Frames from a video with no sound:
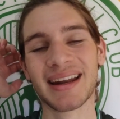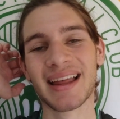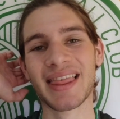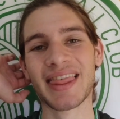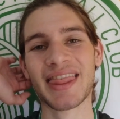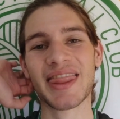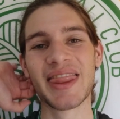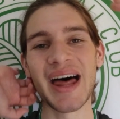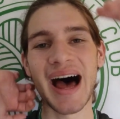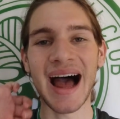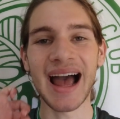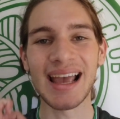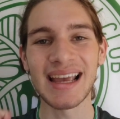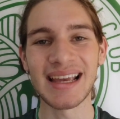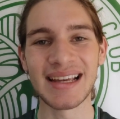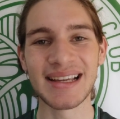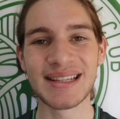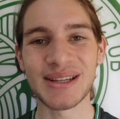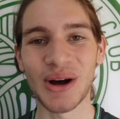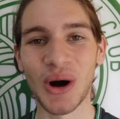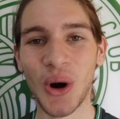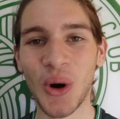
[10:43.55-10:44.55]
that
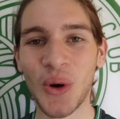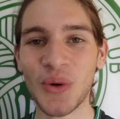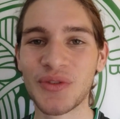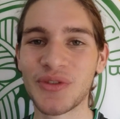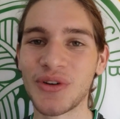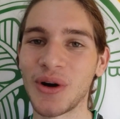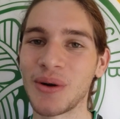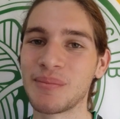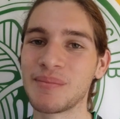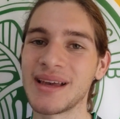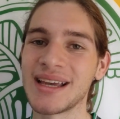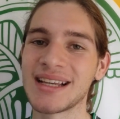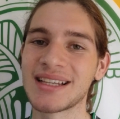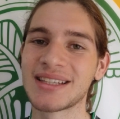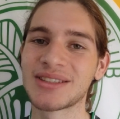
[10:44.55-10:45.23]
is all from me.